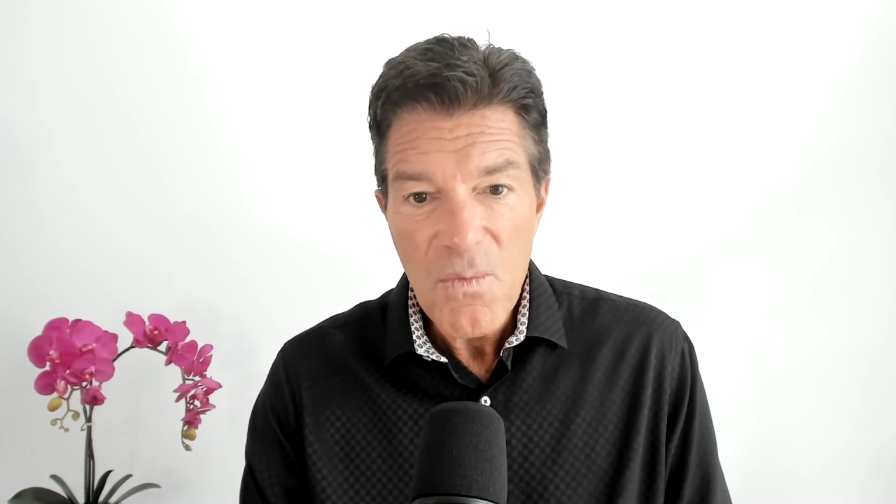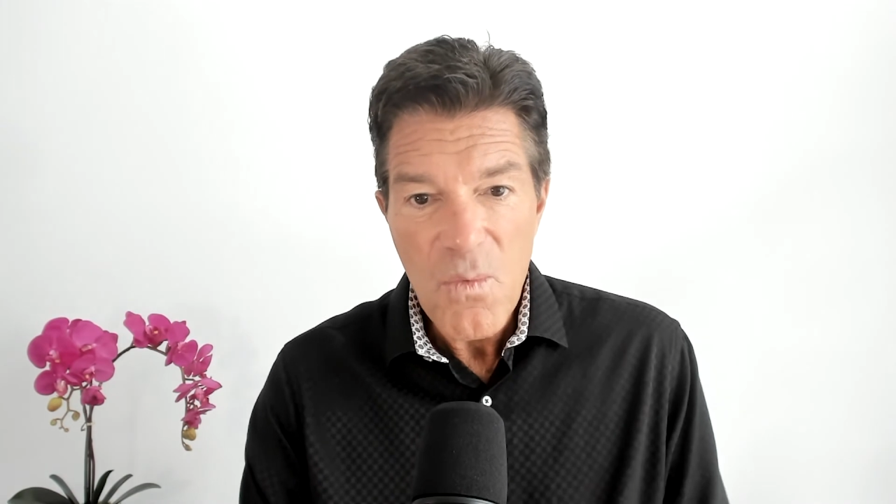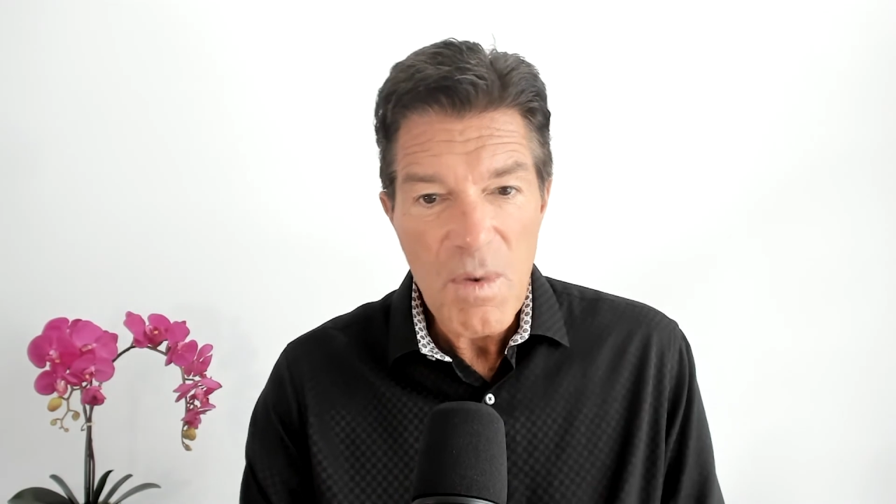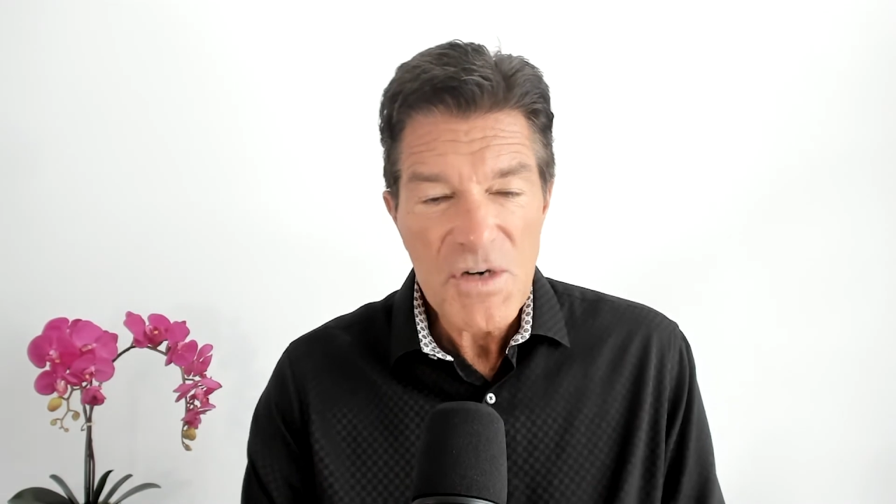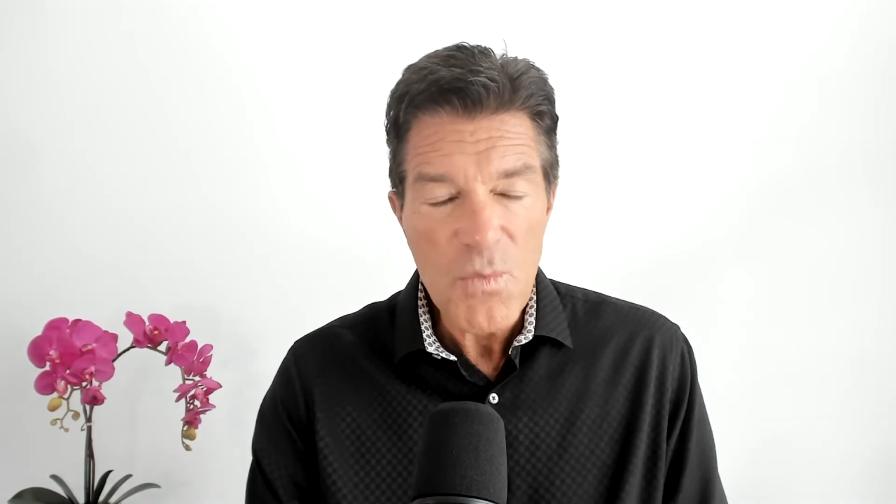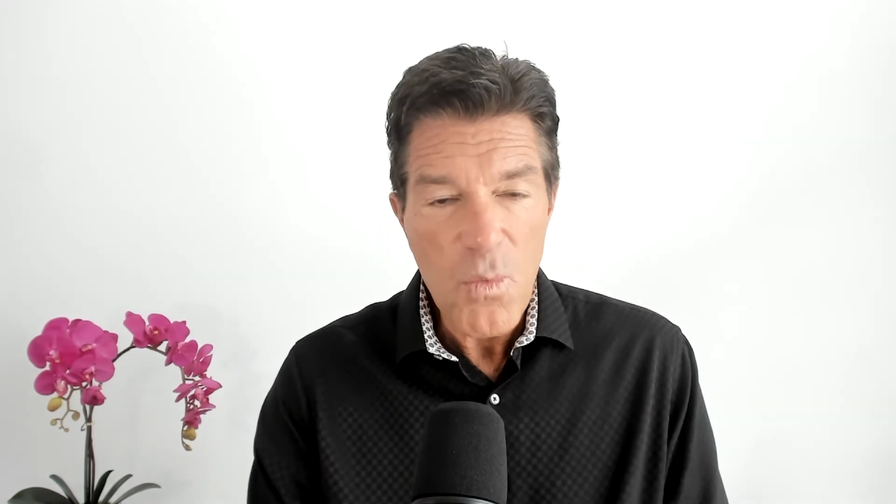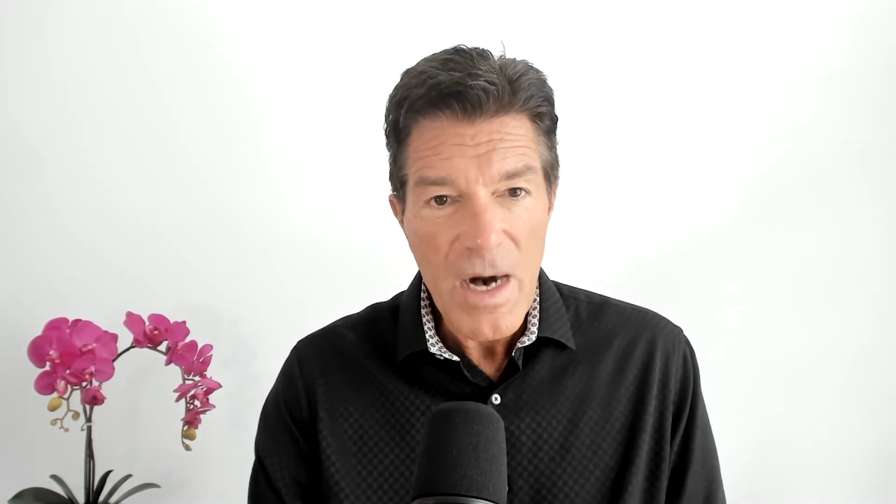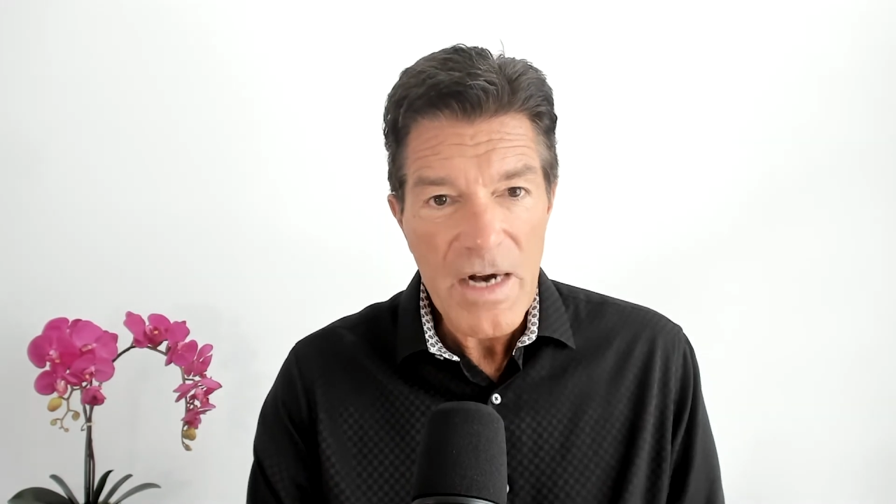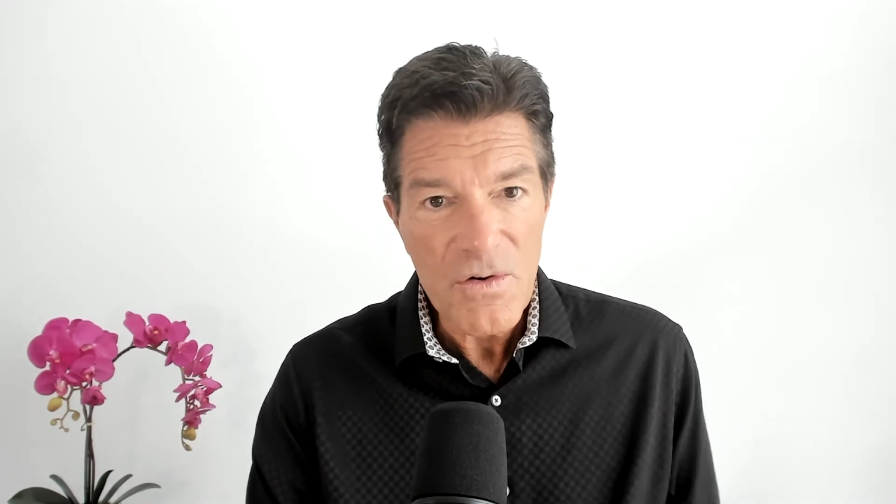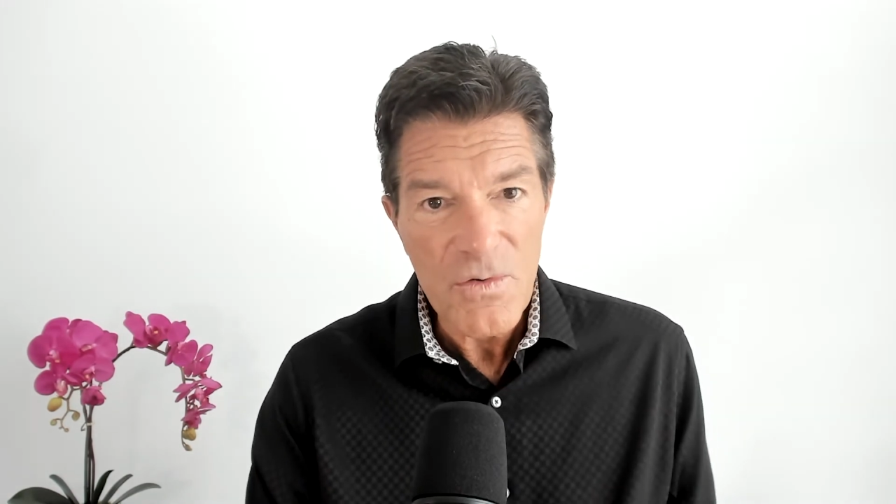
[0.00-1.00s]
much
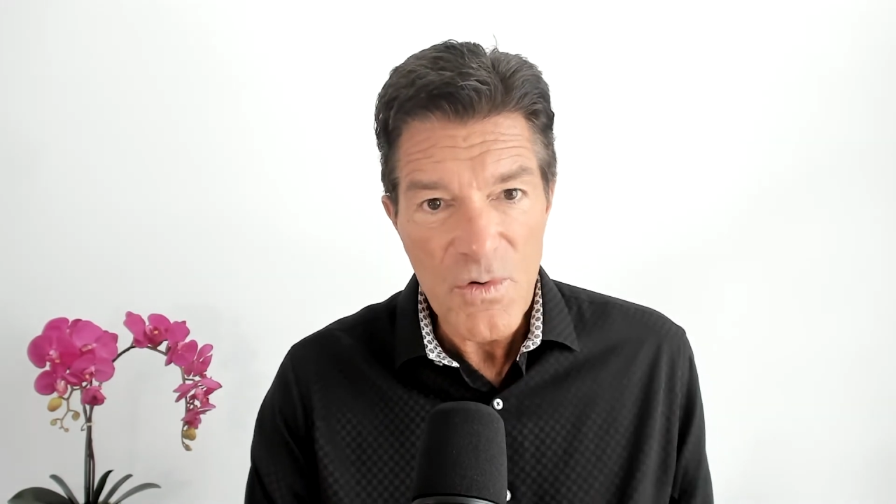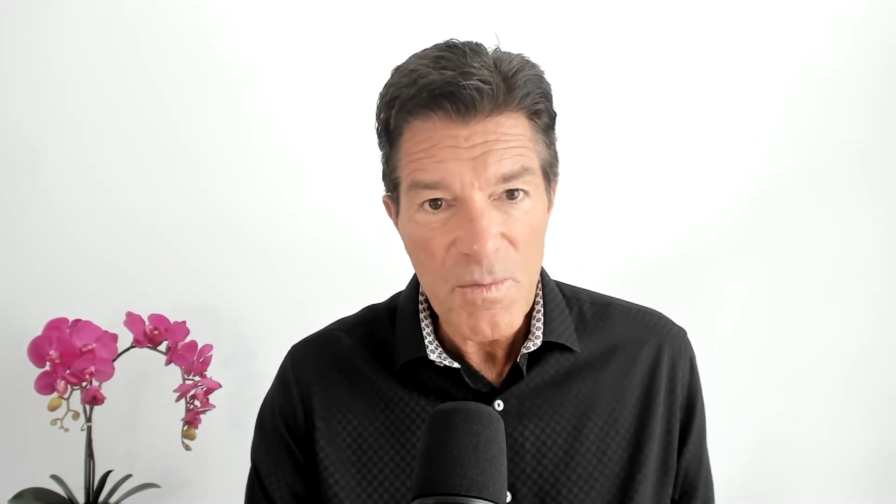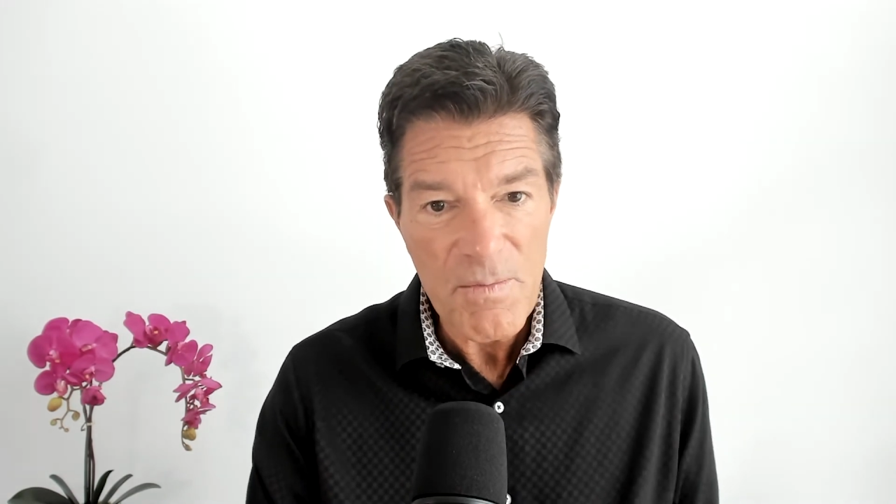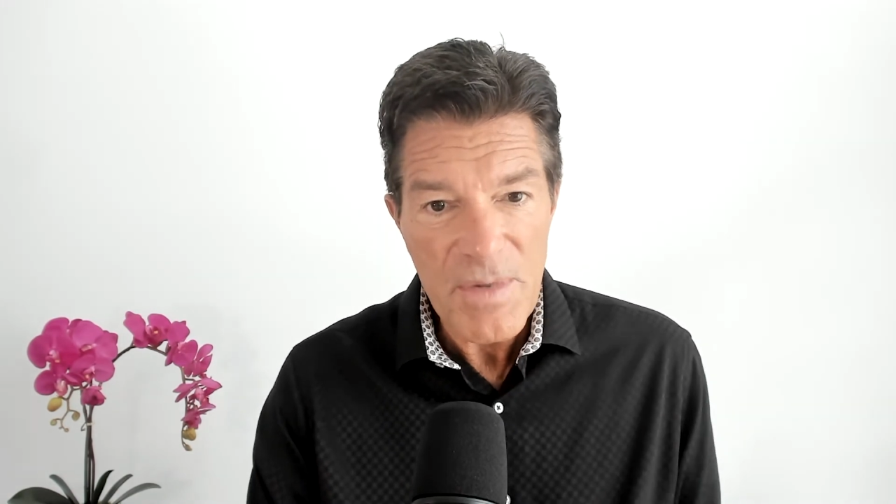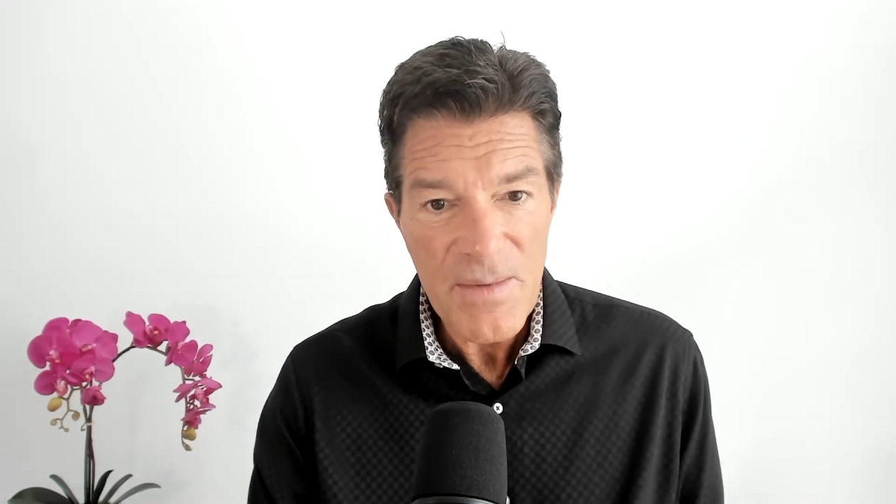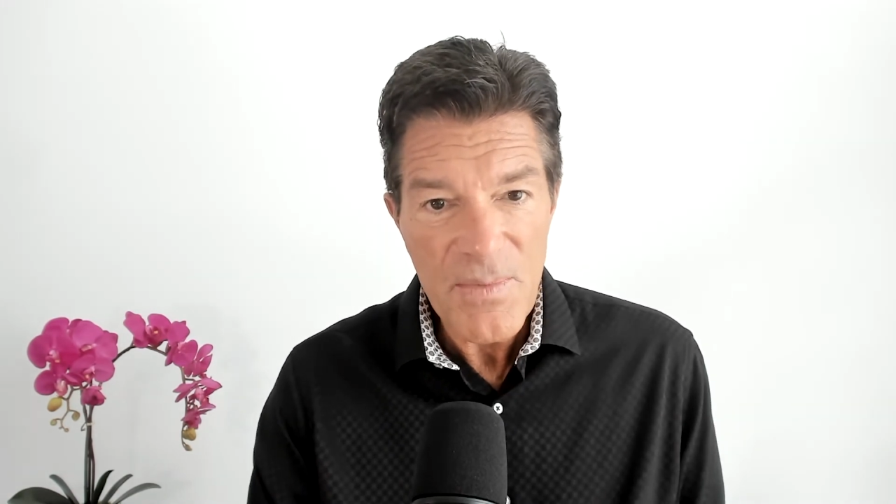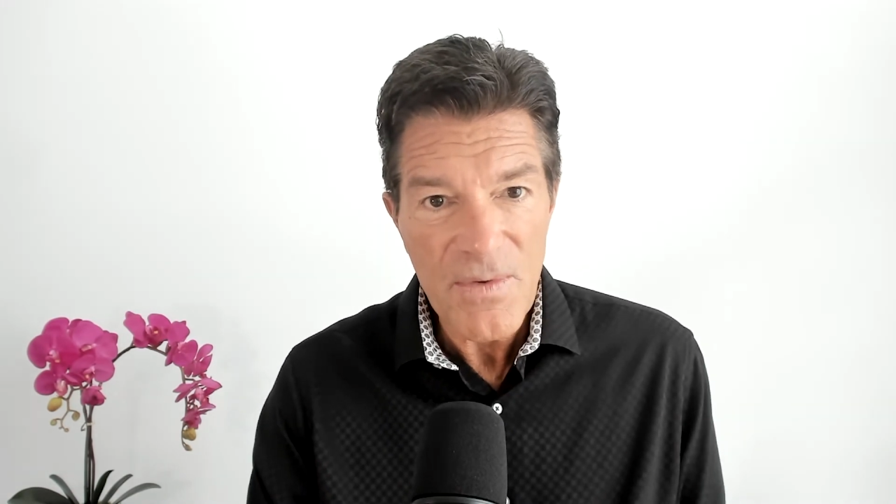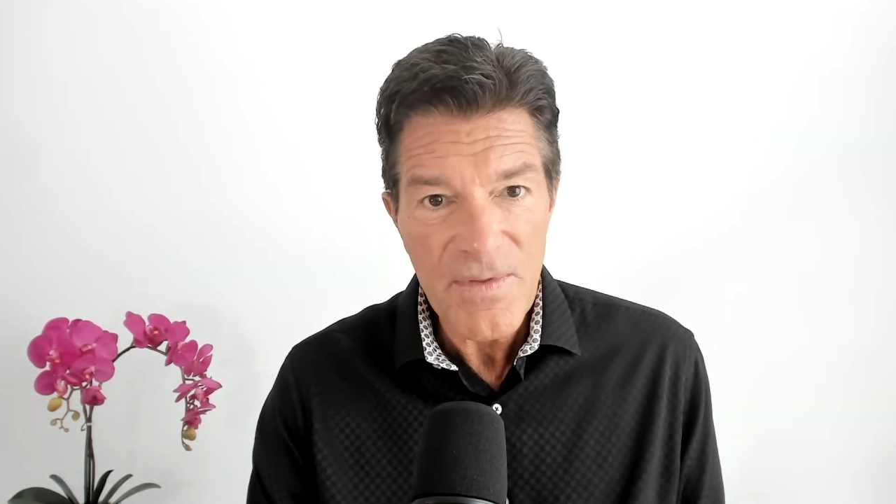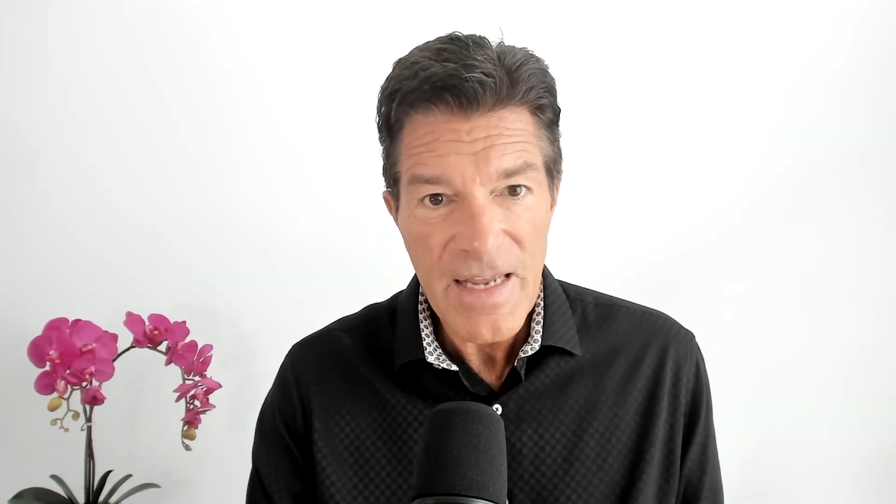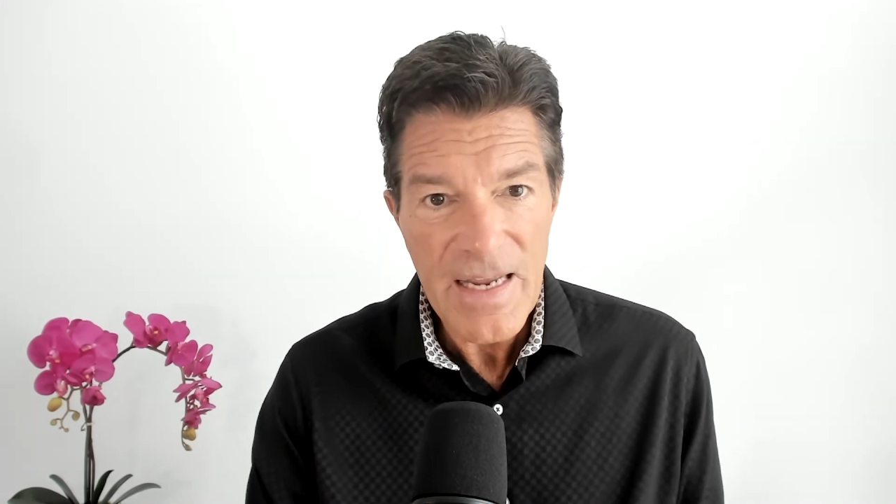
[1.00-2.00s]
wider group of
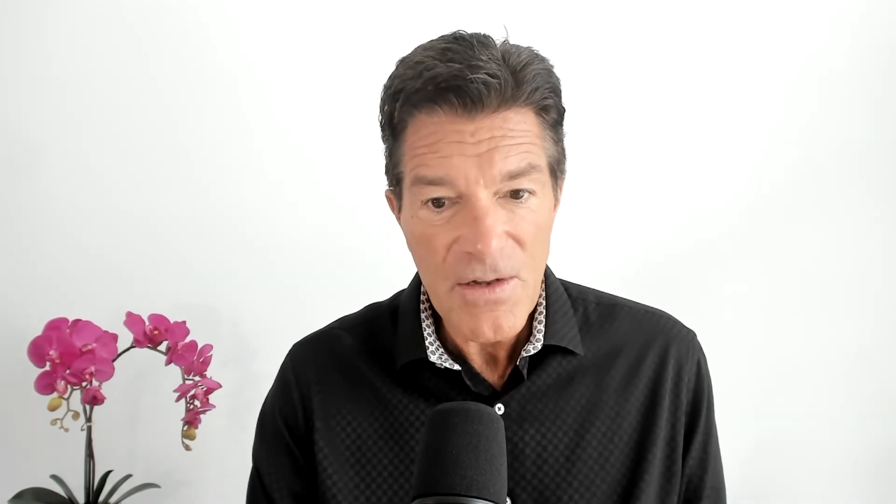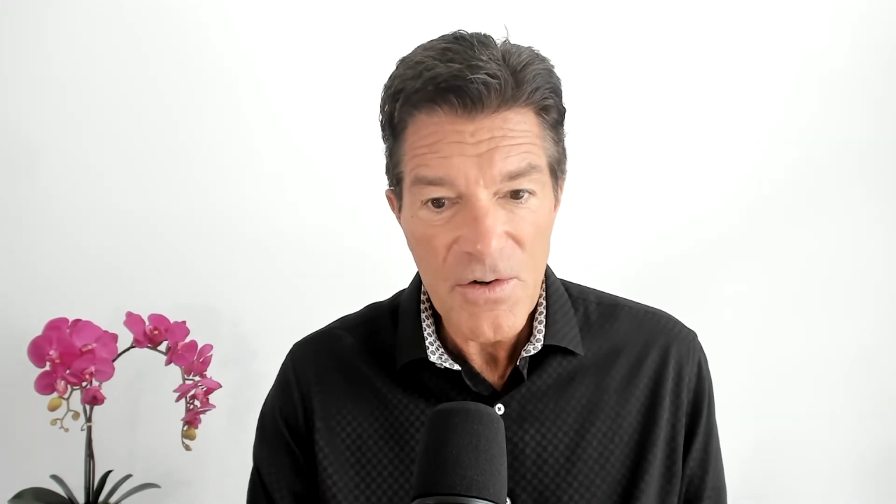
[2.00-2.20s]
people that